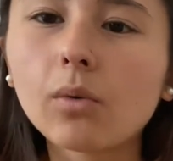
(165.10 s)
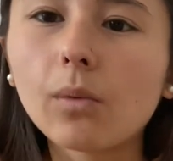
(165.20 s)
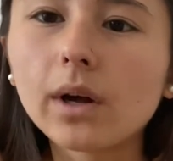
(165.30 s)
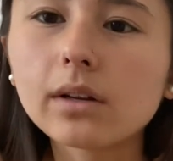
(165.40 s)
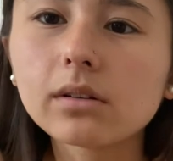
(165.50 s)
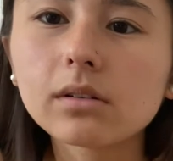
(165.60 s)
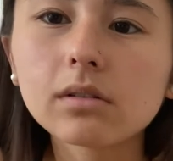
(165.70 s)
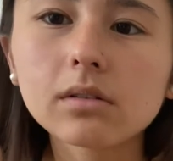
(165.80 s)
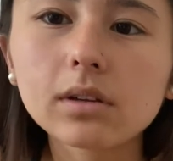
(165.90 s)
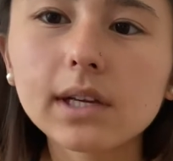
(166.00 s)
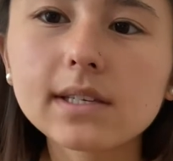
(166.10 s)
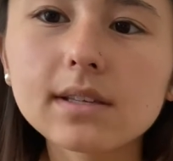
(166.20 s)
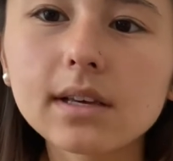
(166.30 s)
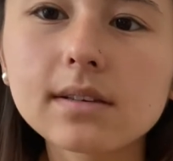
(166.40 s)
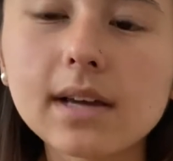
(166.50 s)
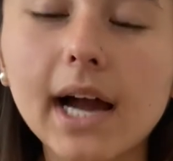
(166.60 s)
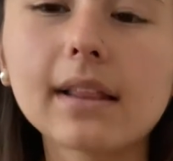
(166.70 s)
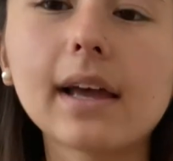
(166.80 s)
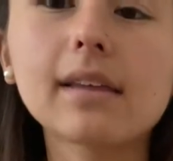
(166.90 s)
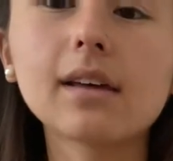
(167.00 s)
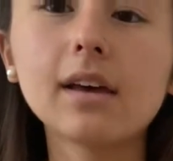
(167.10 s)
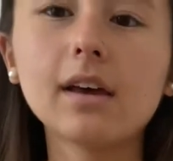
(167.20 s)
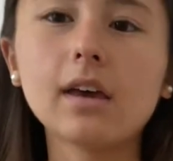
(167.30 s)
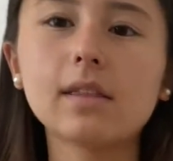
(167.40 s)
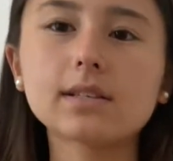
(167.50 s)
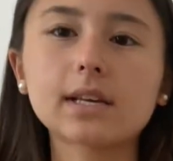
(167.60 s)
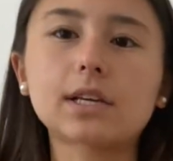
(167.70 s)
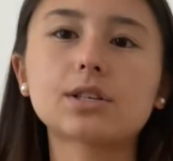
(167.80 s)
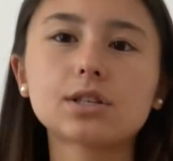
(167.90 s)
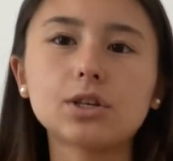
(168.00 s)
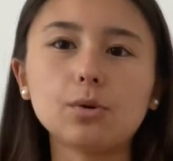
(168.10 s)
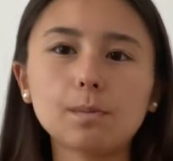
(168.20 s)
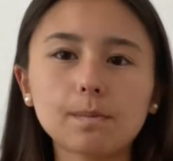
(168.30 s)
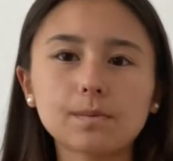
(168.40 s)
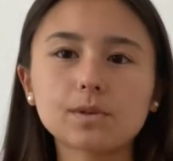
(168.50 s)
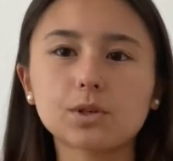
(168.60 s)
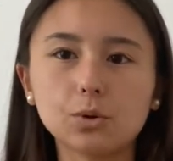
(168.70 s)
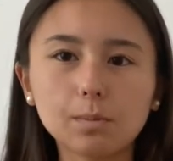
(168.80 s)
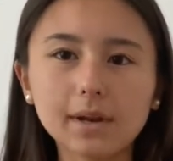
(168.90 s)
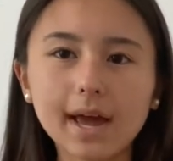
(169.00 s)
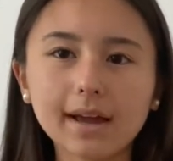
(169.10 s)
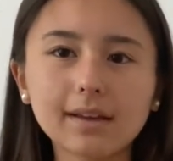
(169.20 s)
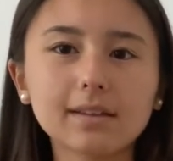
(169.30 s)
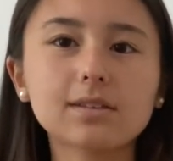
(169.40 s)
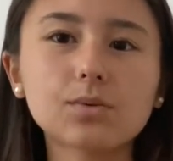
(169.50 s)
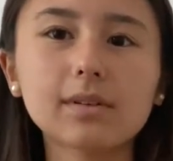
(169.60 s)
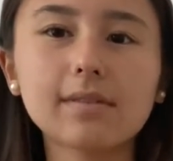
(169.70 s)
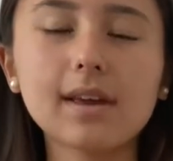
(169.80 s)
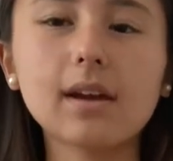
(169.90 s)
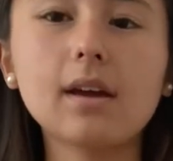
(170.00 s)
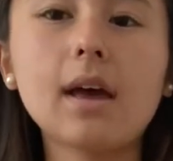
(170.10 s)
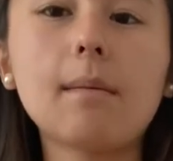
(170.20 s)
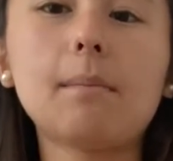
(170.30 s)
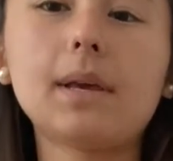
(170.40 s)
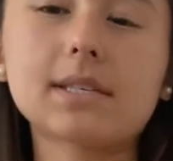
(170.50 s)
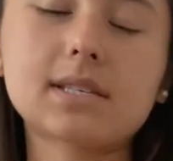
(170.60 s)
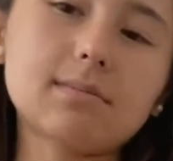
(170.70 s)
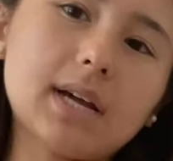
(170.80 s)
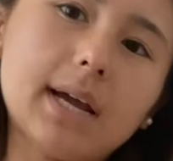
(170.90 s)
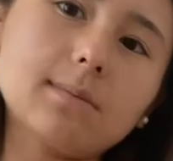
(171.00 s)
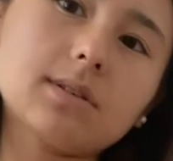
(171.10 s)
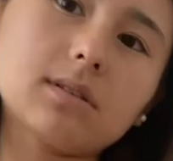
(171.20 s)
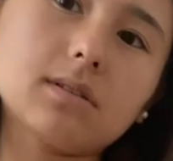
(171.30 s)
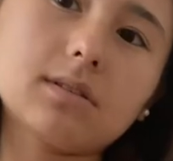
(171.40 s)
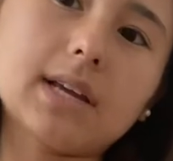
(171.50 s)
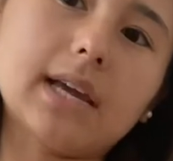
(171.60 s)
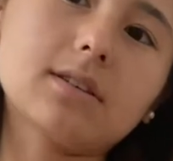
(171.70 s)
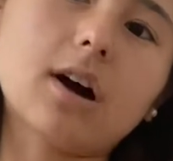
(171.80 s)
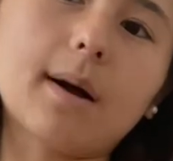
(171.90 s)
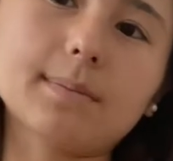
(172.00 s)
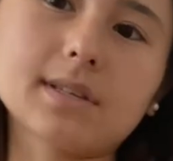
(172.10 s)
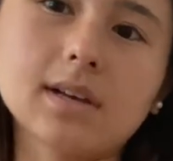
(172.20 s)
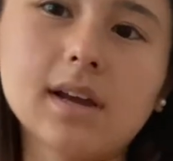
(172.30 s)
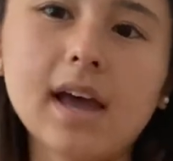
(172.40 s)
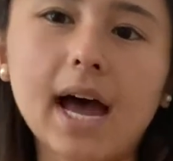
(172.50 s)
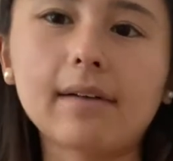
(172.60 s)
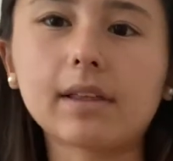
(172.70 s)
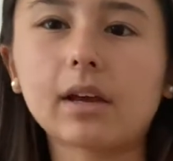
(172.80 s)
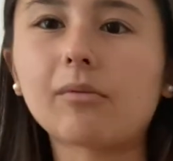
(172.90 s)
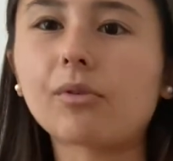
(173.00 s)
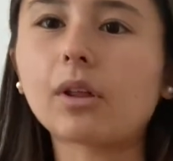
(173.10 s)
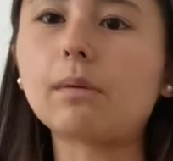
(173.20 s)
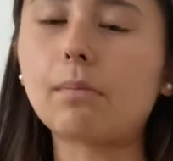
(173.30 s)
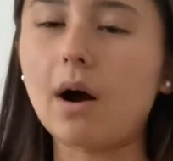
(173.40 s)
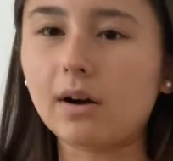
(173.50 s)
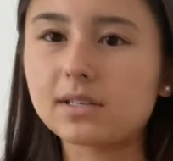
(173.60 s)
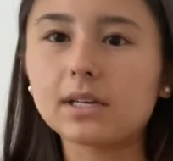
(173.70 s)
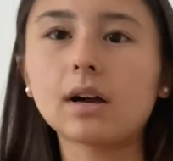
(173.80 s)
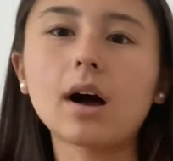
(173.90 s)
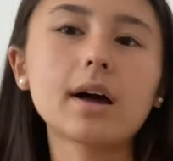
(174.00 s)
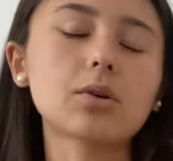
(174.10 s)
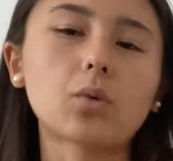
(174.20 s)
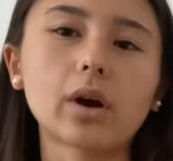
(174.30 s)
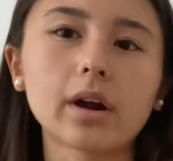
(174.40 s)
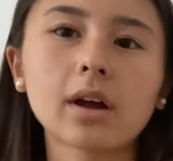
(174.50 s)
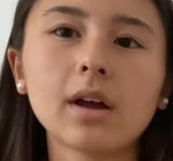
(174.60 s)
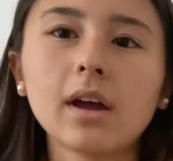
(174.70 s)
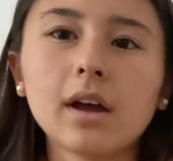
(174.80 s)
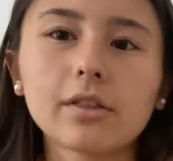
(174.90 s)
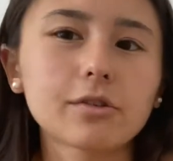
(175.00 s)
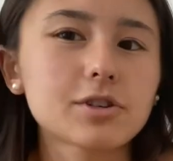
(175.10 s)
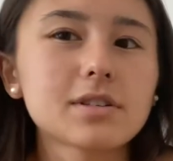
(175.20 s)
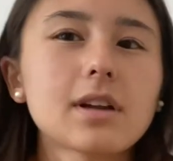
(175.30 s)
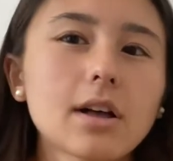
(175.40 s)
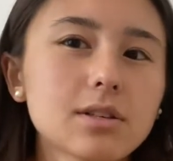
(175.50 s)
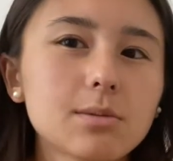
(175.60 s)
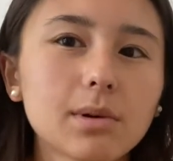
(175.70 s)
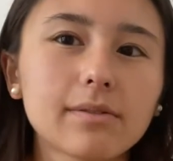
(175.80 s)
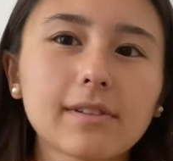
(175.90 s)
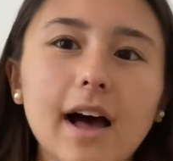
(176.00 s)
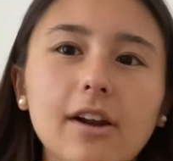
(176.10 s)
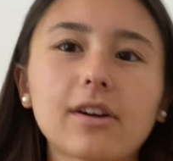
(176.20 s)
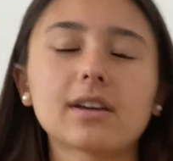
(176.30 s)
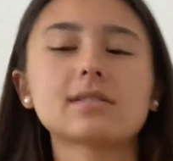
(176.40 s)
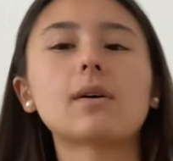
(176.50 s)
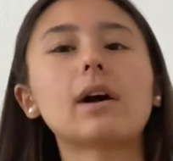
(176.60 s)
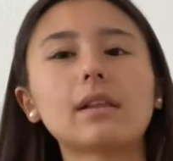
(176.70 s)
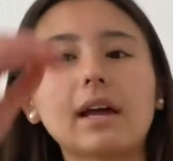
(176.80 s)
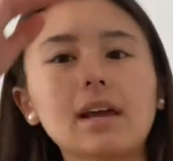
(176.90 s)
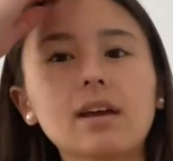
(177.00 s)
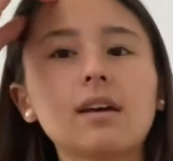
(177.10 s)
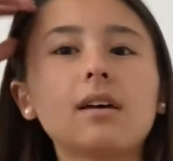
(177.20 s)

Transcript: what is this i like this like scoop scoop neck sort of thing because sometimes tank tops have like a really boxy cut or they're just not super flattering. So I like